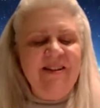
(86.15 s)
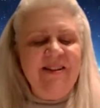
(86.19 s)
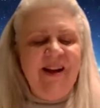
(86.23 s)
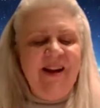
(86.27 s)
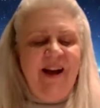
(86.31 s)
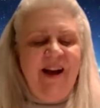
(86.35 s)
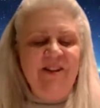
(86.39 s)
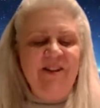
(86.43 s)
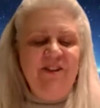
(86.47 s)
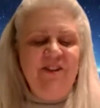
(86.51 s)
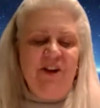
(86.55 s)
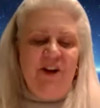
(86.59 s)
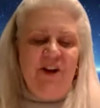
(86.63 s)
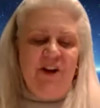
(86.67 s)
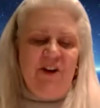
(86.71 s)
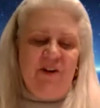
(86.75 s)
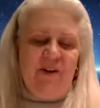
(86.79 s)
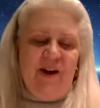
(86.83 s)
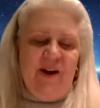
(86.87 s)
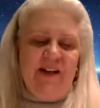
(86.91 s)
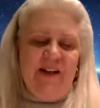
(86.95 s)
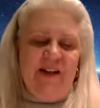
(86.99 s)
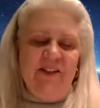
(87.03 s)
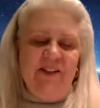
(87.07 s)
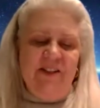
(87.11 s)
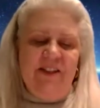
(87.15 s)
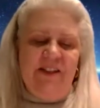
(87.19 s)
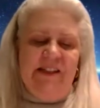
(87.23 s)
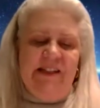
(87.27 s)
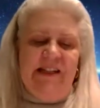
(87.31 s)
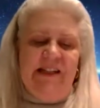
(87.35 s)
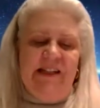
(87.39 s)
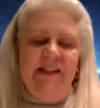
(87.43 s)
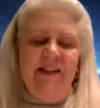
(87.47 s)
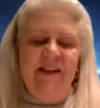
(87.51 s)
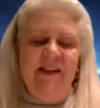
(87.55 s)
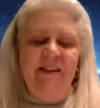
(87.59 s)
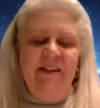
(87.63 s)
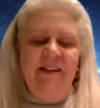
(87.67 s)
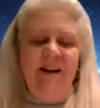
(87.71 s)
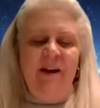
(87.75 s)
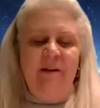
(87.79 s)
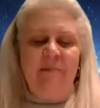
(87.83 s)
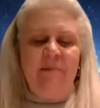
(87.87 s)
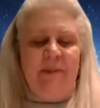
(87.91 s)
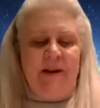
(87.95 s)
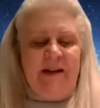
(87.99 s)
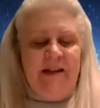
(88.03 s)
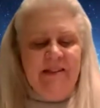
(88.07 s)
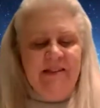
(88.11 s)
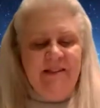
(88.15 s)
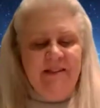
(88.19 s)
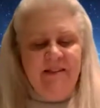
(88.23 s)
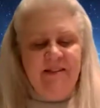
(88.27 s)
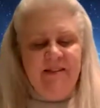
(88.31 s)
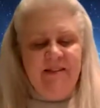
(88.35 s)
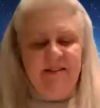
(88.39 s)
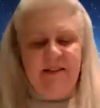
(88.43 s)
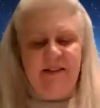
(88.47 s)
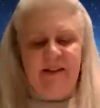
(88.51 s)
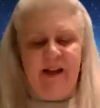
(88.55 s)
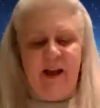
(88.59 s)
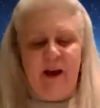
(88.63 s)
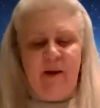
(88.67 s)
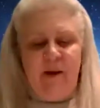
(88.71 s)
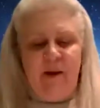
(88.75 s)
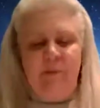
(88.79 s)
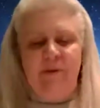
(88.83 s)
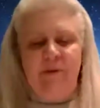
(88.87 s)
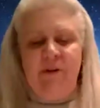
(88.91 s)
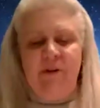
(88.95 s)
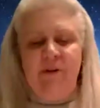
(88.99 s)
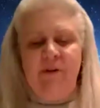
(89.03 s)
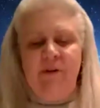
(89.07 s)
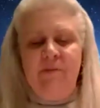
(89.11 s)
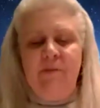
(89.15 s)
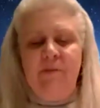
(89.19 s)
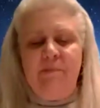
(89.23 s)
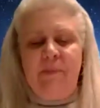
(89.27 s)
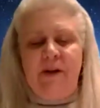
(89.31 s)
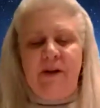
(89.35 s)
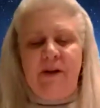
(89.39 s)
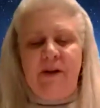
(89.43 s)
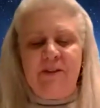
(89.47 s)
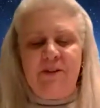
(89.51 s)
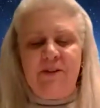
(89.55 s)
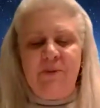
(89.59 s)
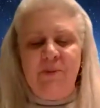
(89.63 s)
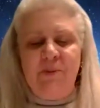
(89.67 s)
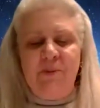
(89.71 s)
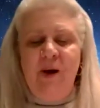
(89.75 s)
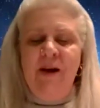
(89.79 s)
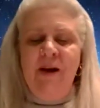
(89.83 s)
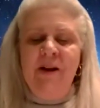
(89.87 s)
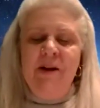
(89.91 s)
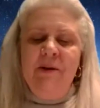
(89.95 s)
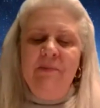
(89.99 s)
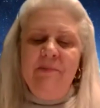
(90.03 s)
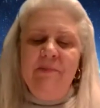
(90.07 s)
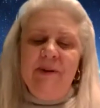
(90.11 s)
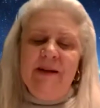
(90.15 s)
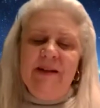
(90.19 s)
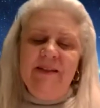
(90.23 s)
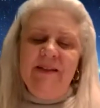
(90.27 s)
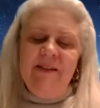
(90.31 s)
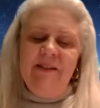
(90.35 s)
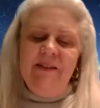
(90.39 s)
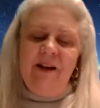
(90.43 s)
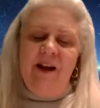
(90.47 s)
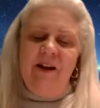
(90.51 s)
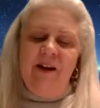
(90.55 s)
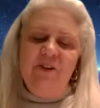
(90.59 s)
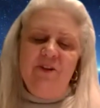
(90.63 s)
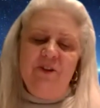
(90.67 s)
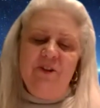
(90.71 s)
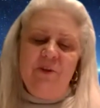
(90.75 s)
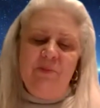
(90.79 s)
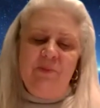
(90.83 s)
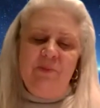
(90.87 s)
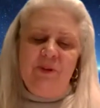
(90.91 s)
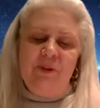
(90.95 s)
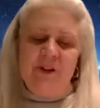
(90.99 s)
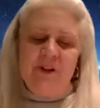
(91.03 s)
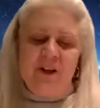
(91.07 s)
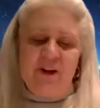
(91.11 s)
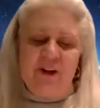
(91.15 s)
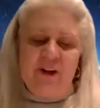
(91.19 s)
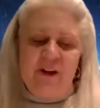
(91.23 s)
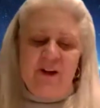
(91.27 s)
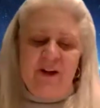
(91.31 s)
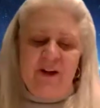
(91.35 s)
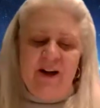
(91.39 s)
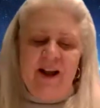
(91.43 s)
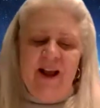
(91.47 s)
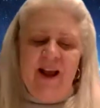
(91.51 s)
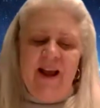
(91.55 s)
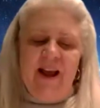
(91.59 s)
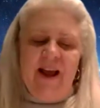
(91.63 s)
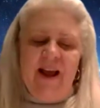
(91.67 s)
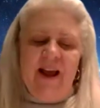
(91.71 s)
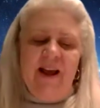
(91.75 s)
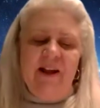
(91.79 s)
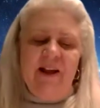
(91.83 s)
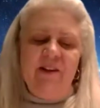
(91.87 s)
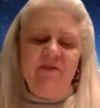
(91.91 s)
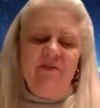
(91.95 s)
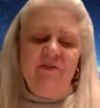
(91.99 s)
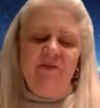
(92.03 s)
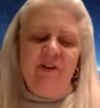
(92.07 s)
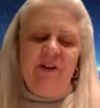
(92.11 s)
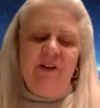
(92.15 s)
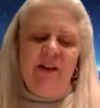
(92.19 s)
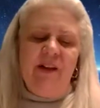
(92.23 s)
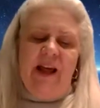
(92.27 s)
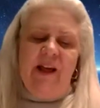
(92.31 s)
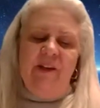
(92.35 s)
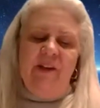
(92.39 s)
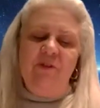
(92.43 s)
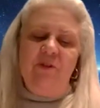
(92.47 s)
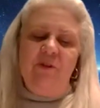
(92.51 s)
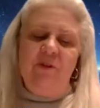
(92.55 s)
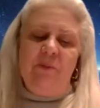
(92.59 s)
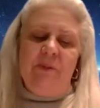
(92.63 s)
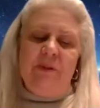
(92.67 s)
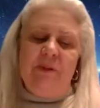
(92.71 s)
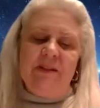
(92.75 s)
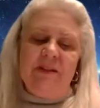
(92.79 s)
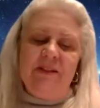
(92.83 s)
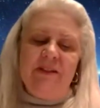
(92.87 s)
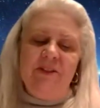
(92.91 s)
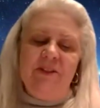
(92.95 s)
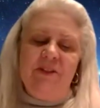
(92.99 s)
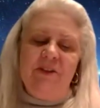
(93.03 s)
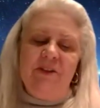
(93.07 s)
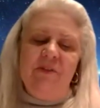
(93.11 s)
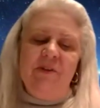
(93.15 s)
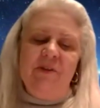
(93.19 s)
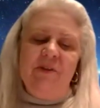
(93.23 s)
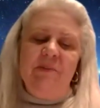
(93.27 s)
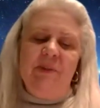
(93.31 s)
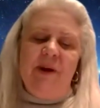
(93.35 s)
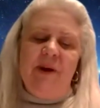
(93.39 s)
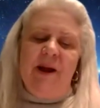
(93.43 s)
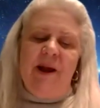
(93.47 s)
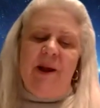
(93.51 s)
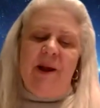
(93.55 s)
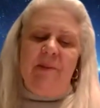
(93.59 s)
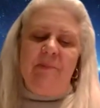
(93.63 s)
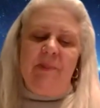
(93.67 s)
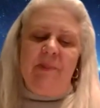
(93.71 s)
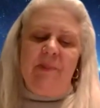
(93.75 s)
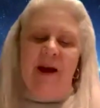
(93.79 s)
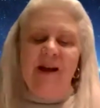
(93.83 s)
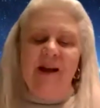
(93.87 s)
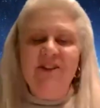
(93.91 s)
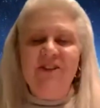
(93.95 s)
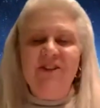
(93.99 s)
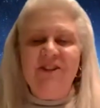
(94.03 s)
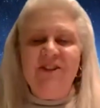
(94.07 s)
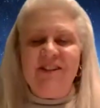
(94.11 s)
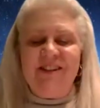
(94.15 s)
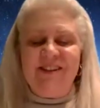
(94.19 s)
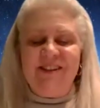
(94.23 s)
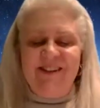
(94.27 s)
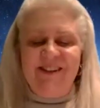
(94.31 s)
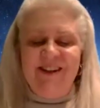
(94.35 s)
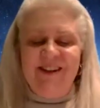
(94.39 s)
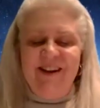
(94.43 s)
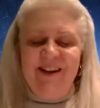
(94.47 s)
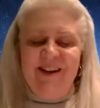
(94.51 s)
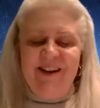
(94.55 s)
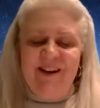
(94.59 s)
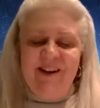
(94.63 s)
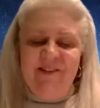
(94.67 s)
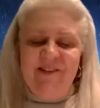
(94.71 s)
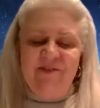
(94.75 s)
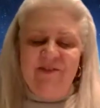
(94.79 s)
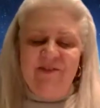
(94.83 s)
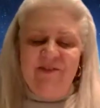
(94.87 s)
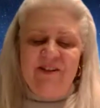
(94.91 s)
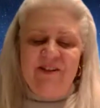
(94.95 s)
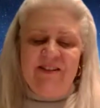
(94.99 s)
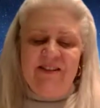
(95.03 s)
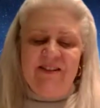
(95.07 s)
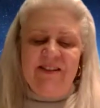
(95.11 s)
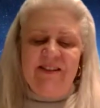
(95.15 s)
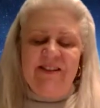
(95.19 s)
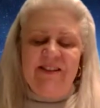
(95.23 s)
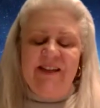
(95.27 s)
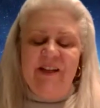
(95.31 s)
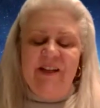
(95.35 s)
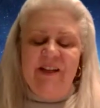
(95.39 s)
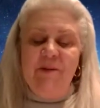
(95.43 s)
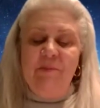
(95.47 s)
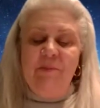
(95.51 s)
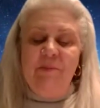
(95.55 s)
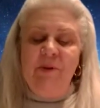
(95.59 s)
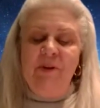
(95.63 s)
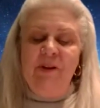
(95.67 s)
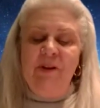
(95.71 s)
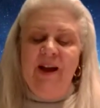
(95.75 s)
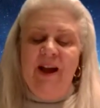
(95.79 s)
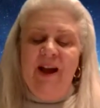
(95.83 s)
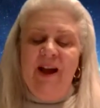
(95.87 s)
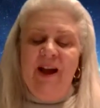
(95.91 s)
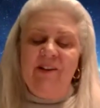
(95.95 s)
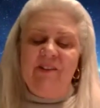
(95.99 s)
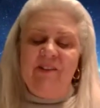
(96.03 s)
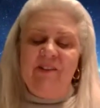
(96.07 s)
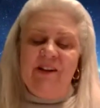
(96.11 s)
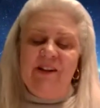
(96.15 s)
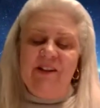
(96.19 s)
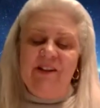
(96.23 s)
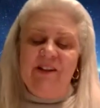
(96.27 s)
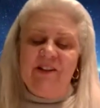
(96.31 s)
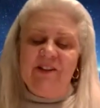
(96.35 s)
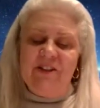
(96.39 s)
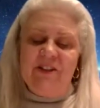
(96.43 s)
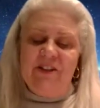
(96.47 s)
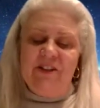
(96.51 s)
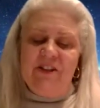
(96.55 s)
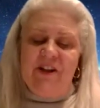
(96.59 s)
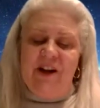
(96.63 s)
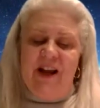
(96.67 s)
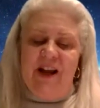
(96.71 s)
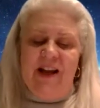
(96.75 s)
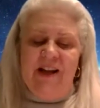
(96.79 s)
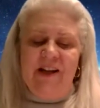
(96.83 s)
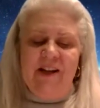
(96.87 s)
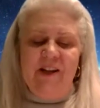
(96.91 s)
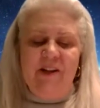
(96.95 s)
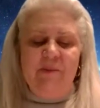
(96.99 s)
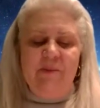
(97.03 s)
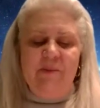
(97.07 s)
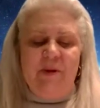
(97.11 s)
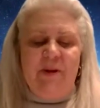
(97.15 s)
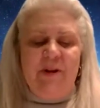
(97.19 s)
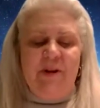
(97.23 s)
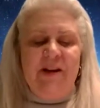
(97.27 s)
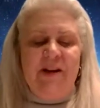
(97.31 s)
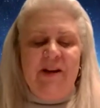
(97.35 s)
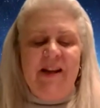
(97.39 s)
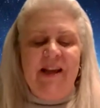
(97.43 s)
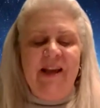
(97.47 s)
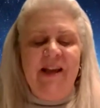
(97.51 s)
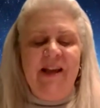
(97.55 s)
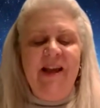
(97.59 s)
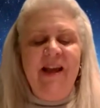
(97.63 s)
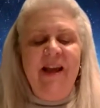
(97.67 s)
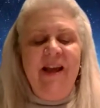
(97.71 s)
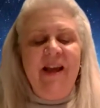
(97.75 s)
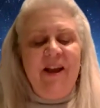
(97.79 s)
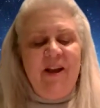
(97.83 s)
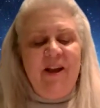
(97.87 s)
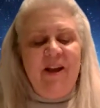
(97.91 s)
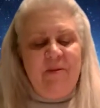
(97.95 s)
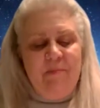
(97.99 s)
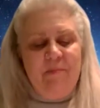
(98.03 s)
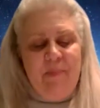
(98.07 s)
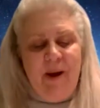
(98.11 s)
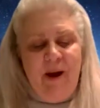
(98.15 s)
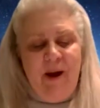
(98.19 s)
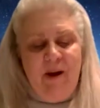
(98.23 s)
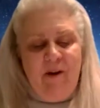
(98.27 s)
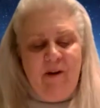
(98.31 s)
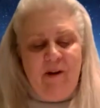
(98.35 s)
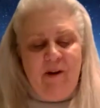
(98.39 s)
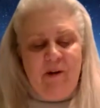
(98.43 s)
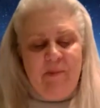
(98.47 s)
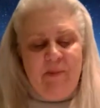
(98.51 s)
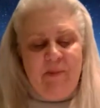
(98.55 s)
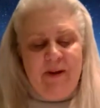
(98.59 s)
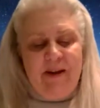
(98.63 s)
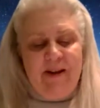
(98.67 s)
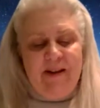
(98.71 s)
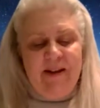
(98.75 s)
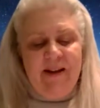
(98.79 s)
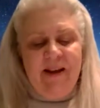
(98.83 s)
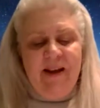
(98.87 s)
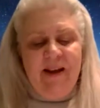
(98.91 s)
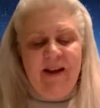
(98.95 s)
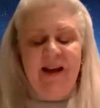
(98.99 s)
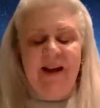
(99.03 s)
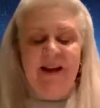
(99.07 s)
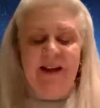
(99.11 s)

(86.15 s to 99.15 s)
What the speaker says: Thato Angelina Gabaitse is a Gaborone, Botswana-based entrepreneur and philanthropist driven by a passion for sustainable agriculture and community empowerment.